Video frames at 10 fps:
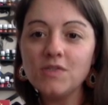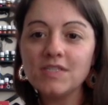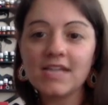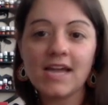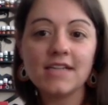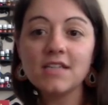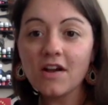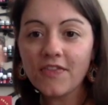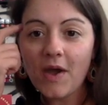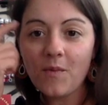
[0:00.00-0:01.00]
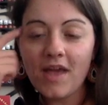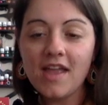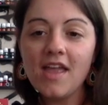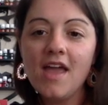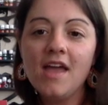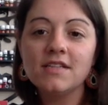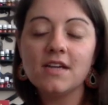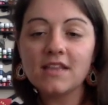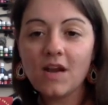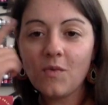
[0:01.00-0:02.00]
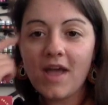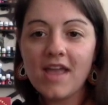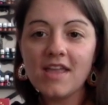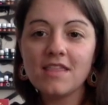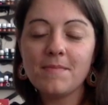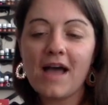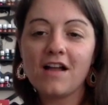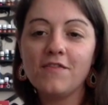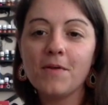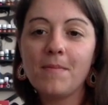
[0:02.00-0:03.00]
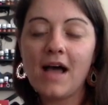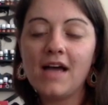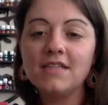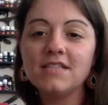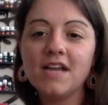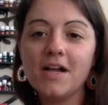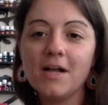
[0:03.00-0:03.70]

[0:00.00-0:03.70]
Just kind of tuck that away in the back of your mind